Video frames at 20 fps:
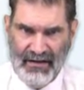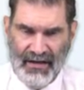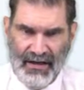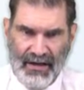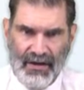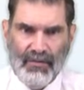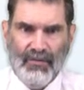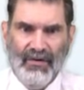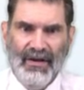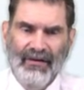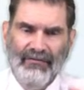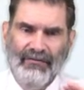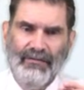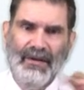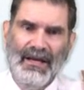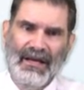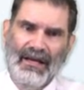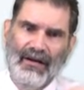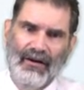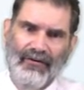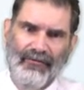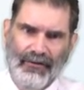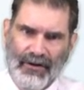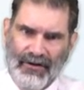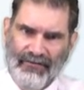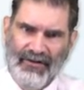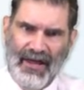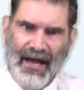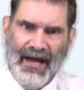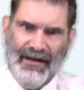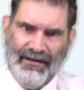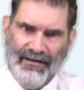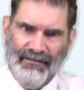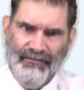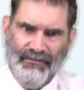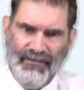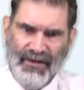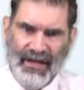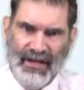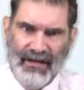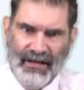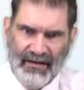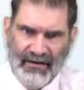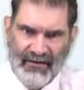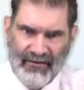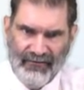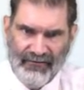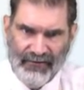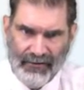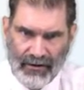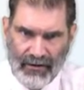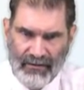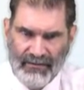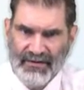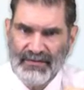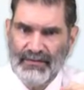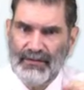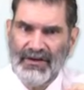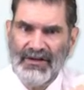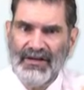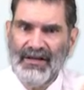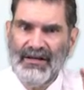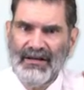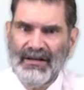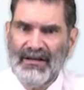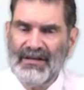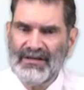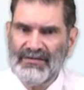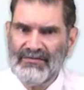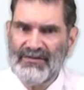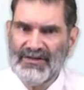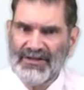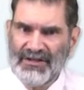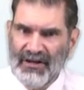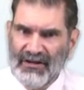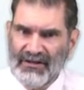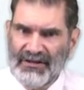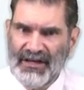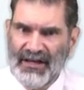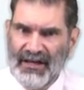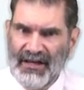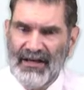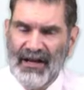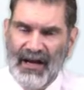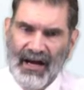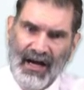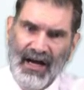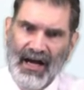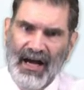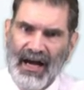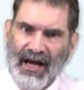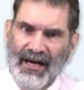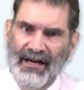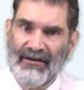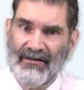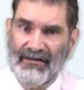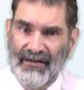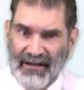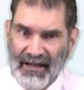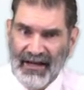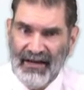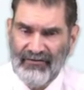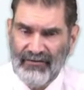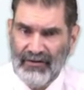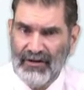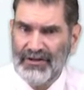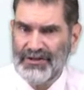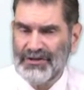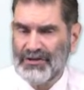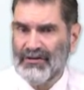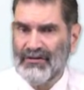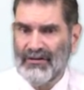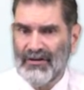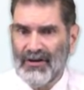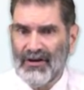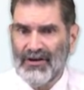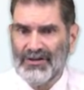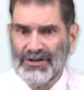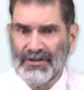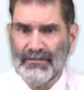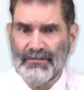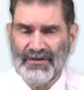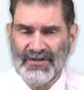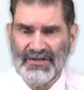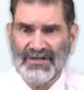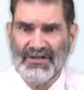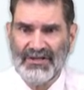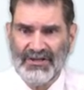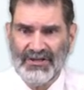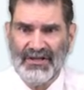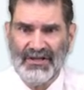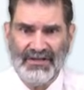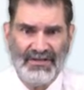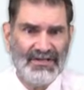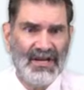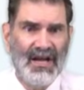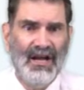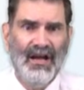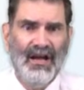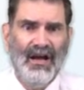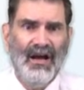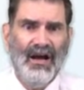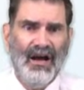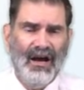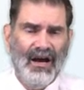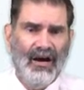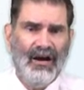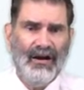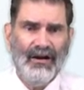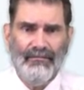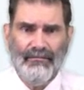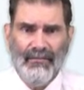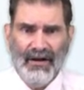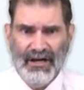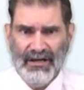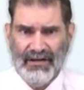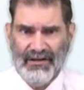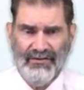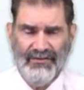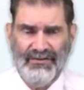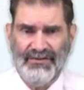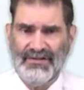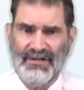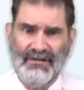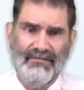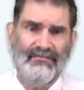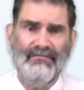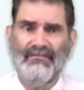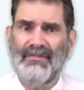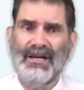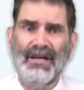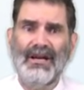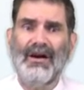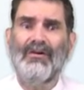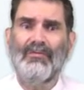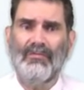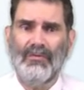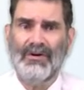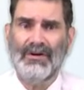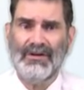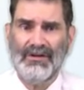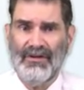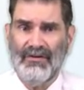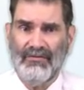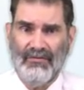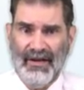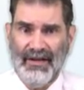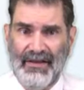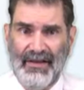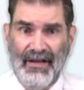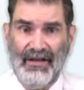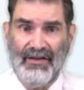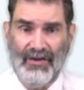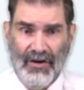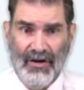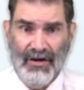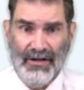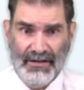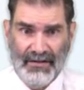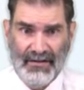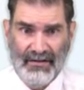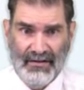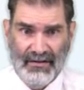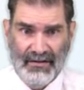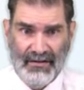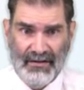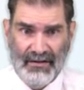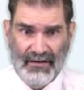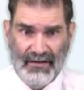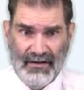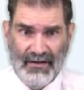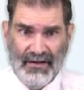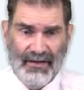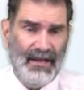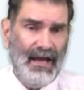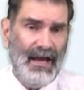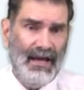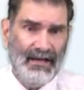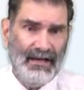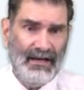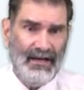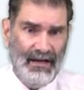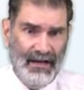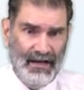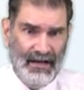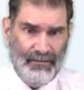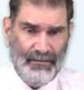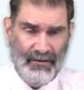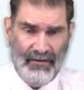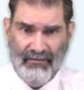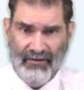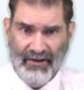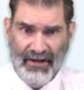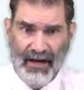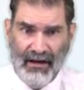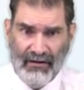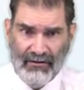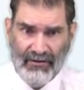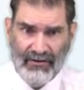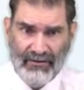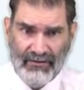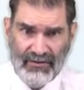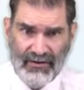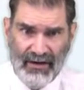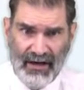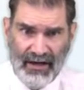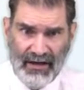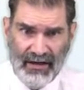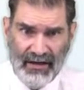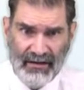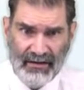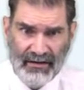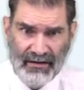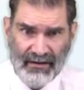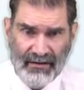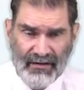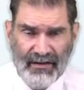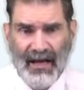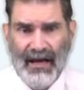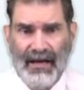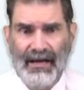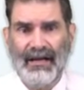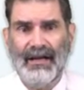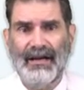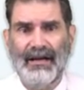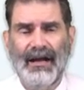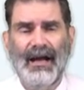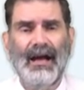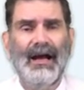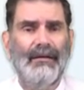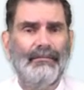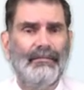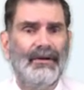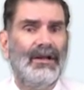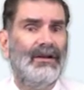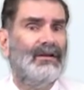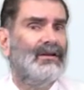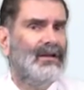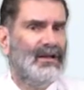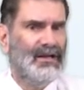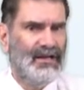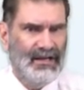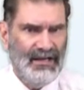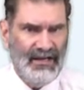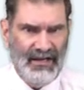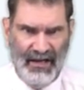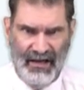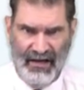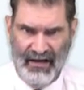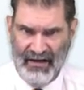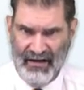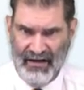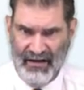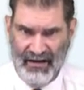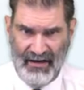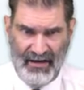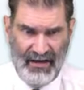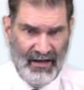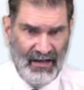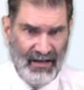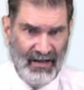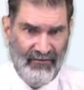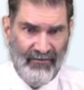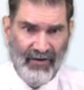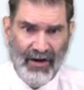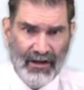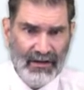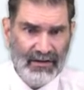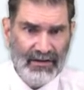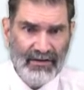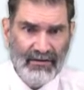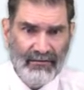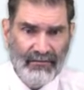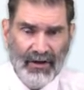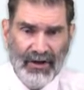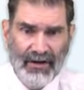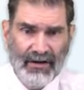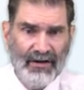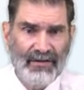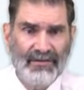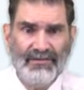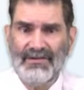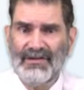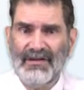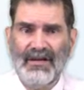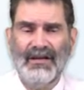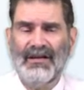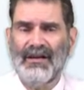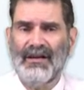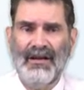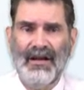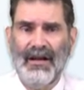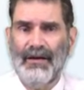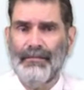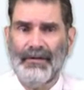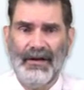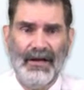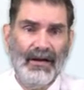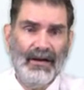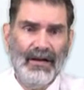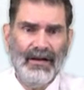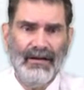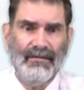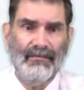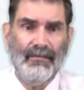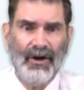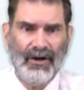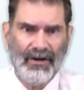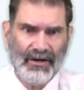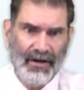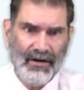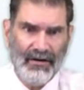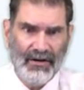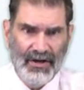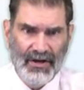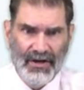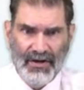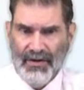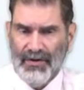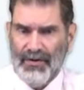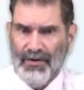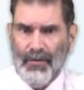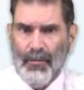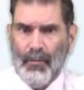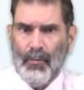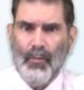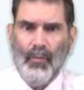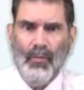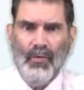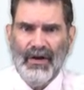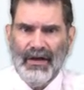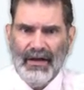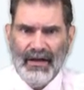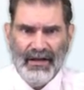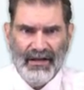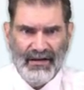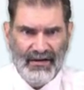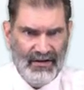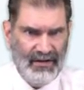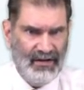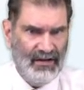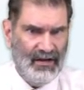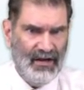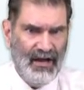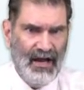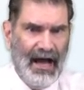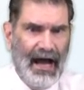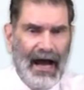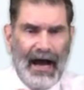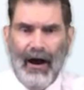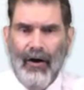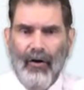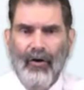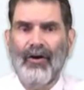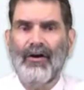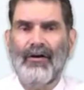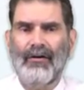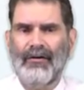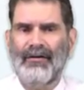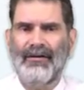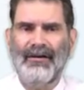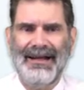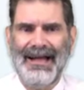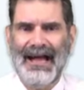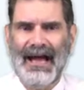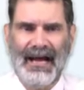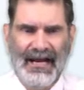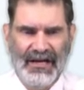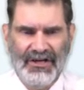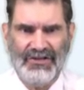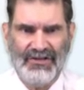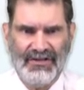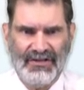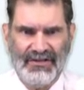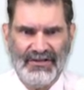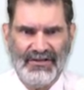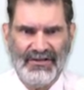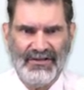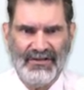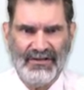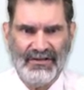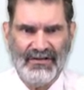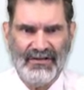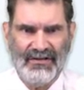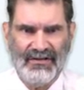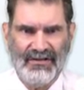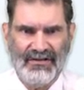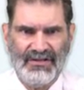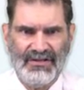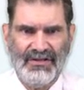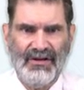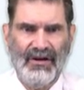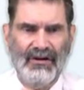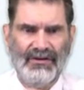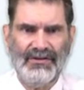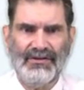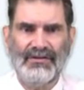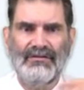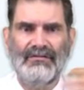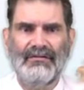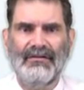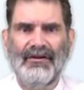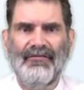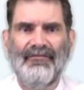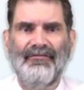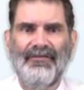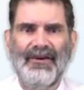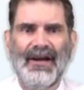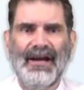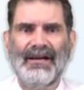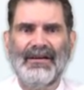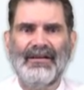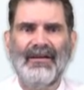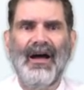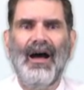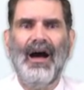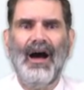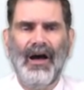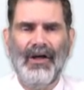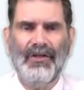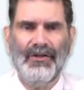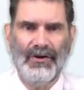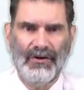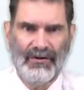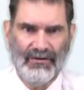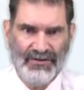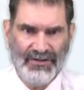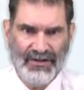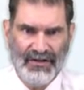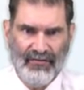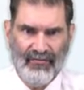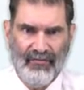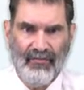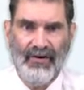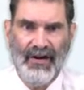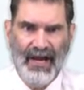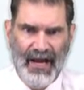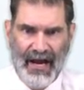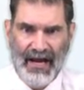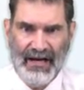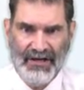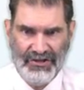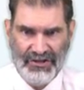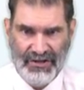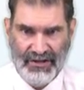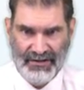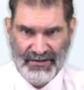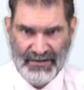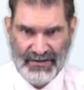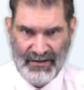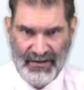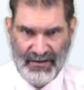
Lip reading: We have to be careful of that in firms, particularly as we start to get higher leverage or larger positions. Our models may not work the way thought. That can happen with algo trading. That can happen in highly volatile markets. It can happen in any market when our actions start to affect others' reactions.